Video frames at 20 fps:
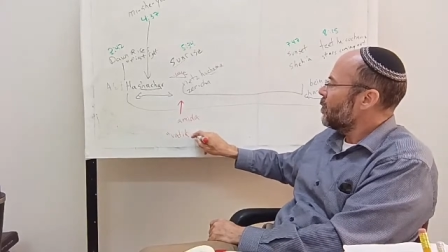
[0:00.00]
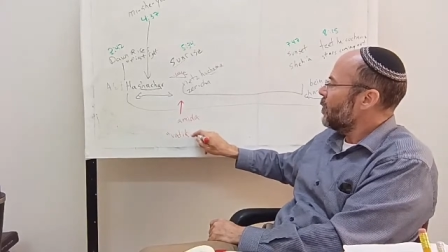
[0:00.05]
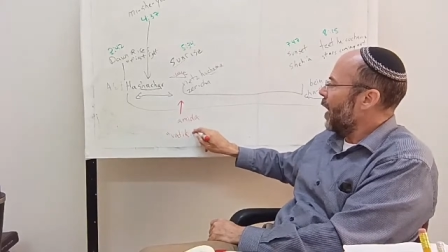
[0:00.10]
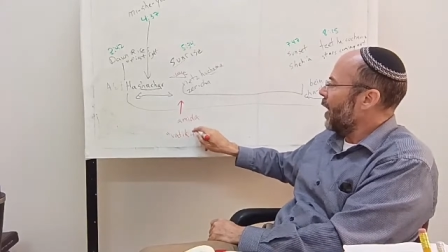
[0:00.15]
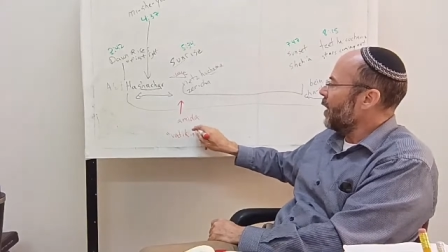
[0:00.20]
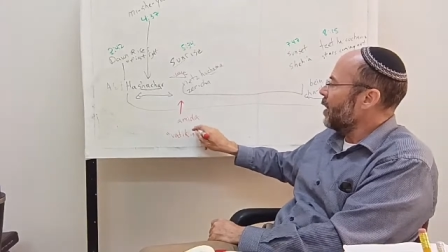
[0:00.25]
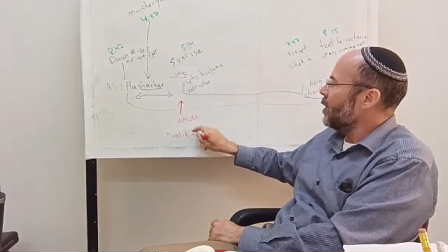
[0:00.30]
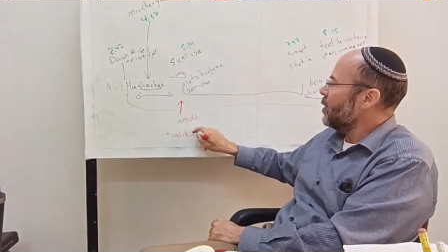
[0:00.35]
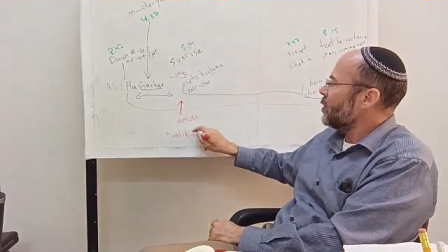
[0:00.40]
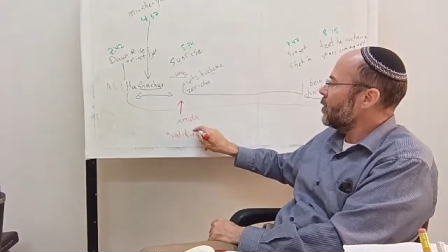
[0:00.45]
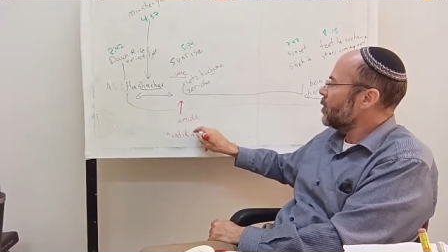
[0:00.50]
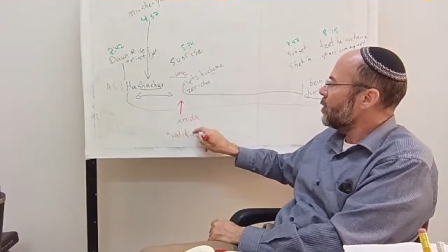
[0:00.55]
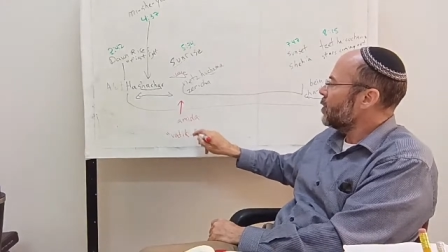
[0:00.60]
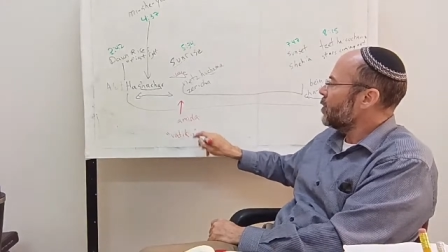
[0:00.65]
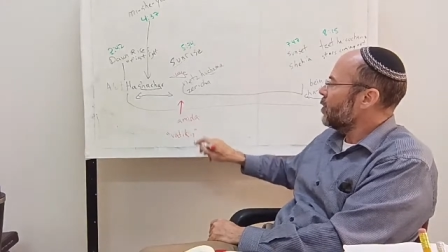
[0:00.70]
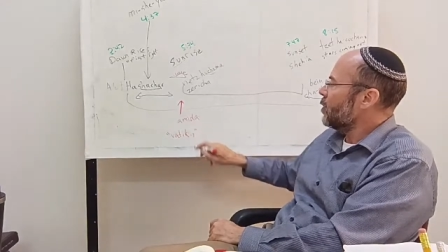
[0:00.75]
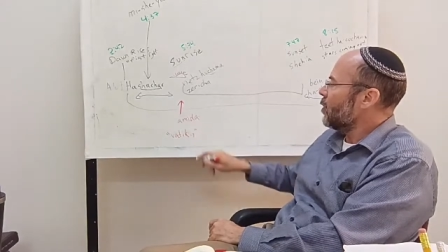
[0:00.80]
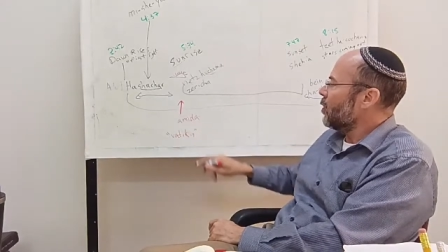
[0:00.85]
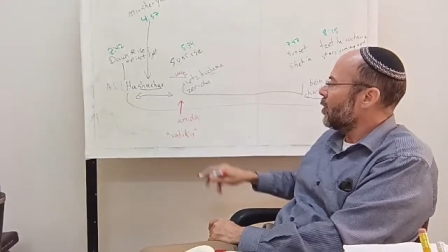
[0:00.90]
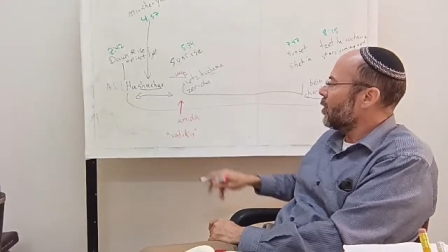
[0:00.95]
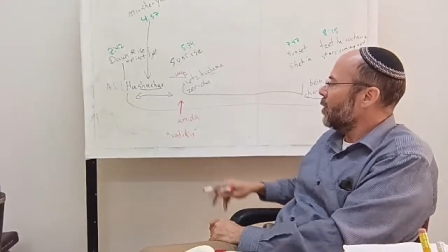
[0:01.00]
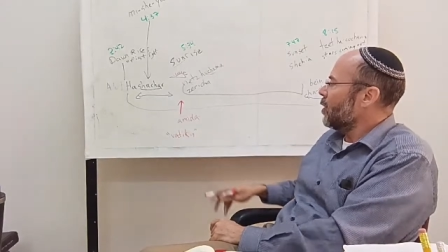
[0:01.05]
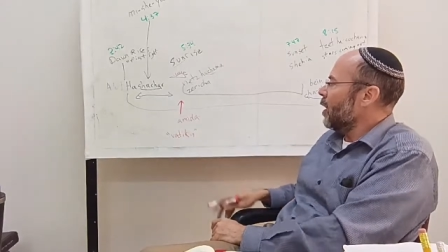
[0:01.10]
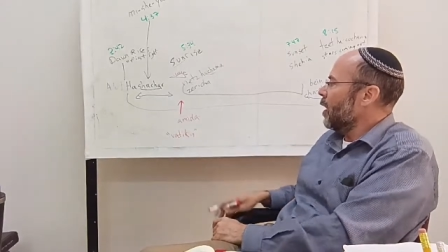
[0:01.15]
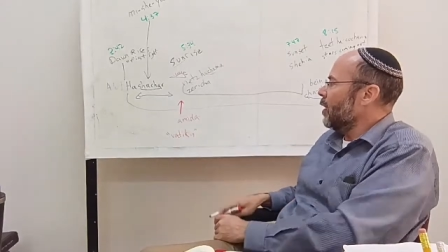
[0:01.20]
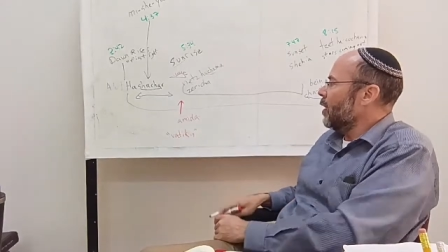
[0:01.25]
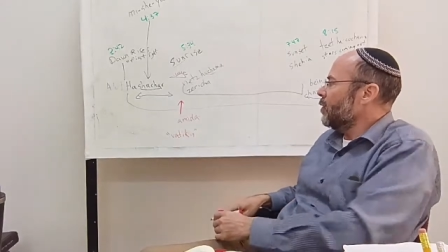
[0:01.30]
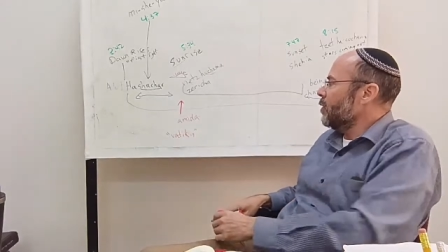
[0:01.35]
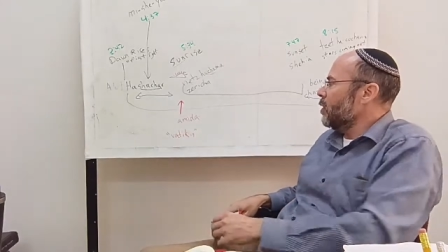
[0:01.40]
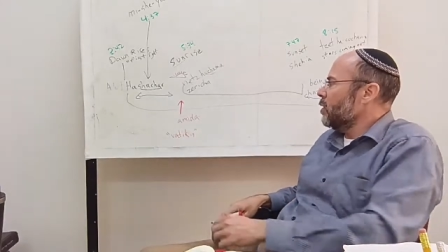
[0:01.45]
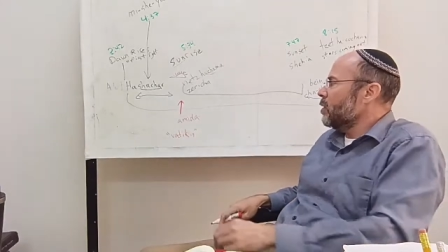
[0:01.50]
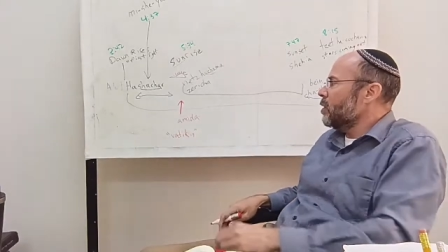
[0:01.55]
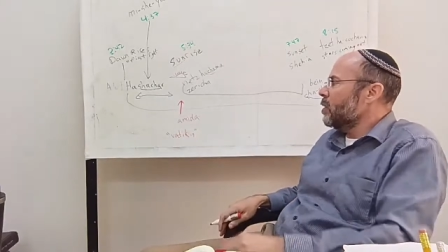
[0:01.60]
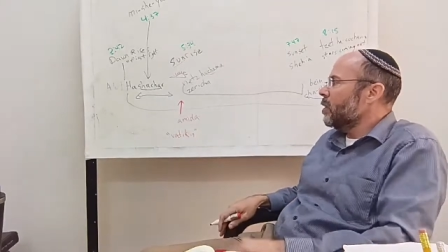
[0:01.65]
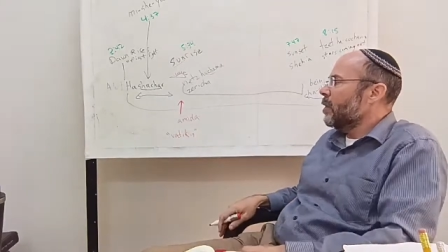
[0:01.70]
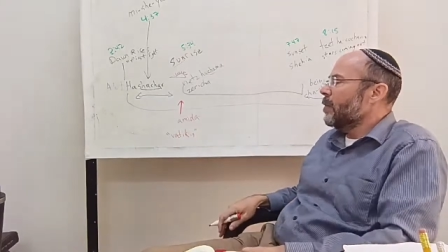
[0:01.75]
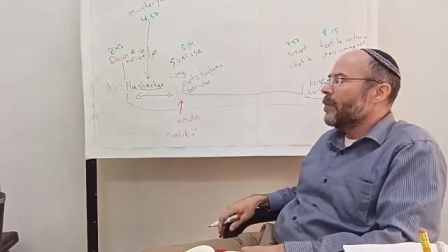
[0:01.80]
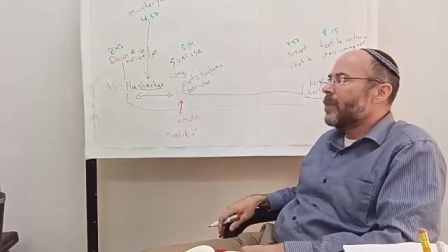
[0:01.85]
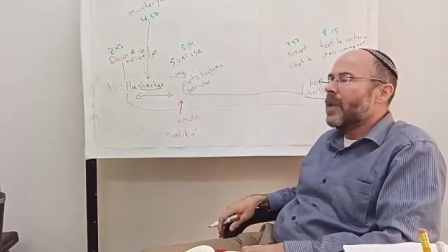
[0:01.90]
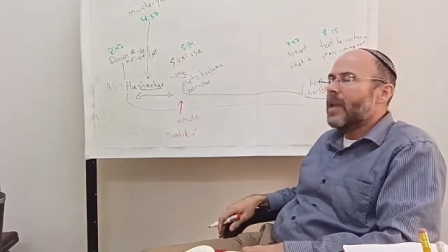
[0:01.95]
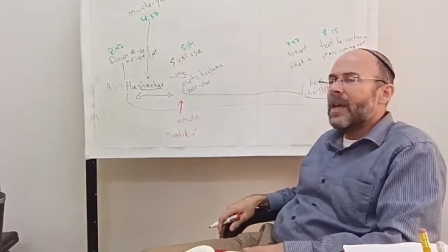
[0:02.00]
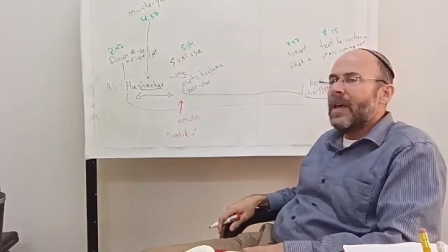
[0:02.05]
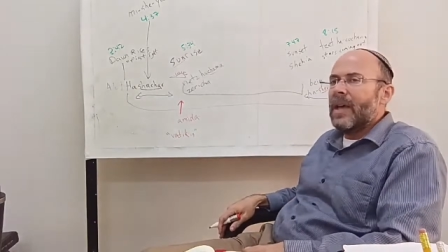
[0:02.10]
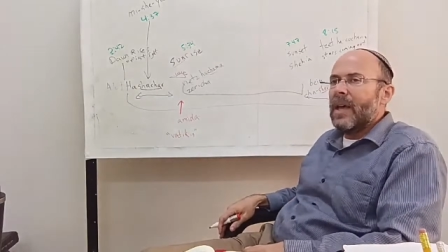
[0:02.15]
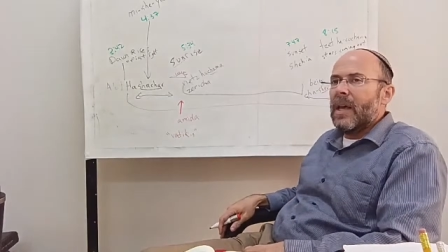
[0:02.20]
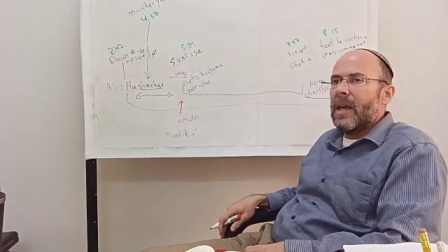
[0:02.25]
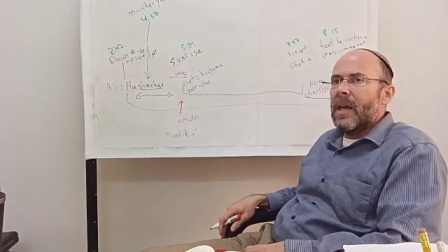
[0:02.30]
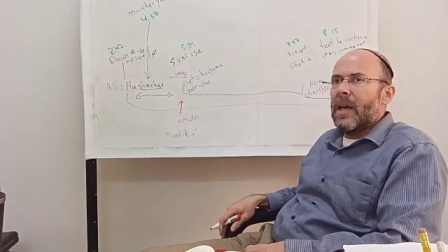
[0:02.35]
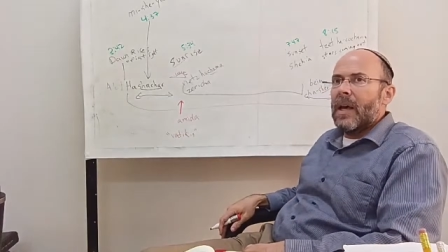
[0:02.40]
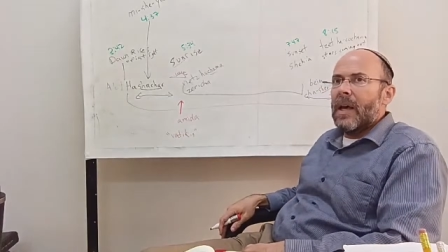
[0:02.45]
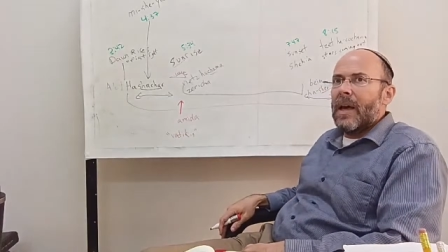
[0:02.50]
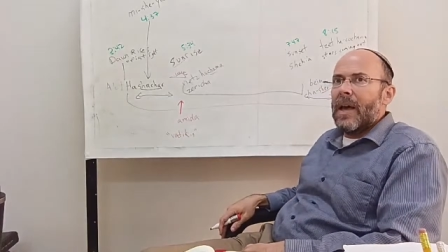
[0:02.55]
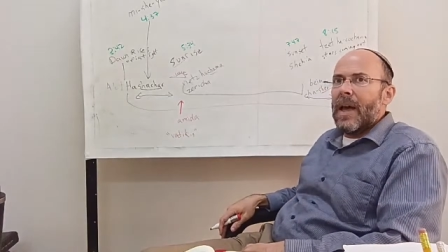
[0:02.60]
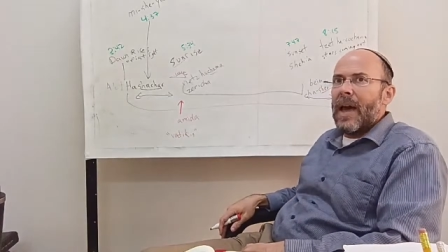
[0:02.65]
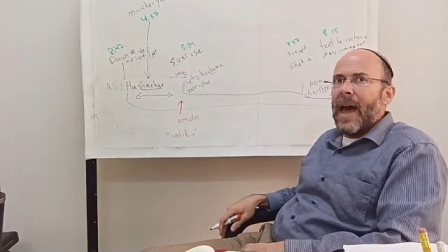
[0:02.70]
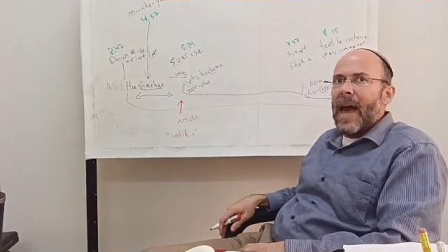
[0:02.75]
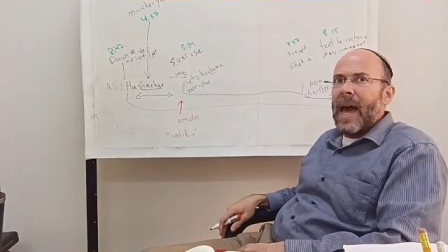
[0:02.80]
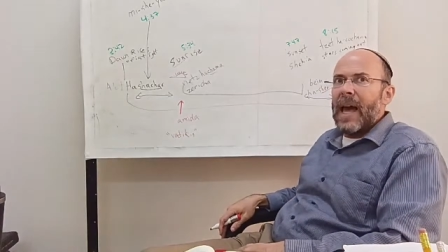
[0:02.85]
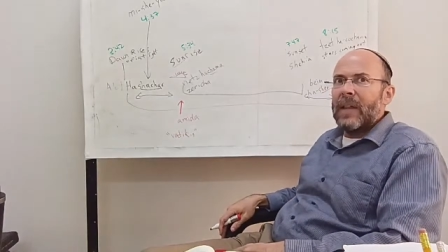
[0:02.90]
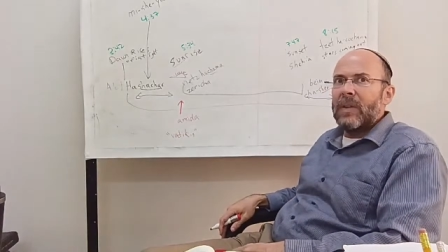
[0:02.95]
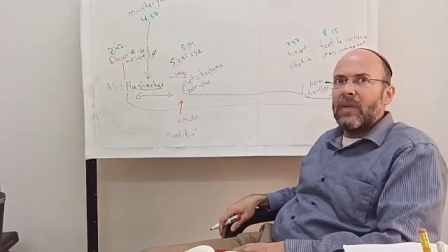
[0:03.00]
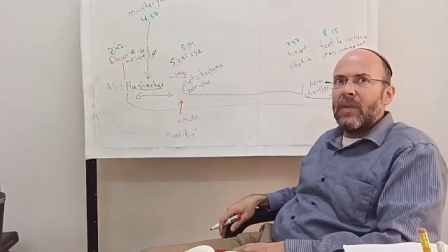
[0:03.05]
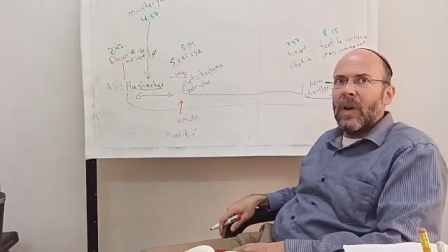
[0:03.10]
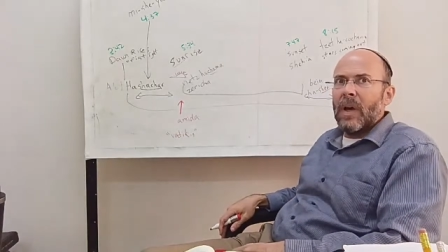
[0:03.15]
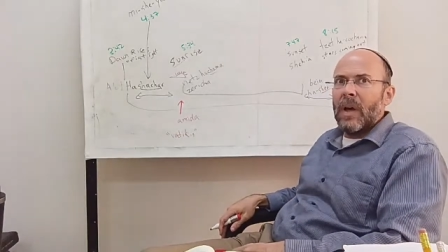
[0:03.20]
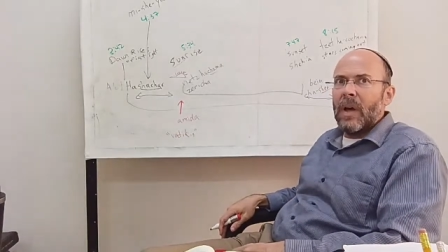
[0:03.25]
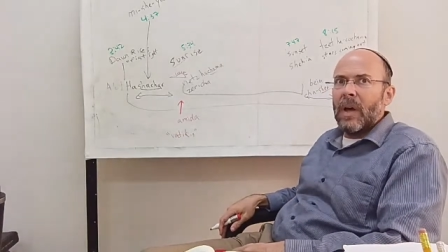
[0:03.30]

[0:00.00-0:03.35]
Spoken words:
pious or elders. And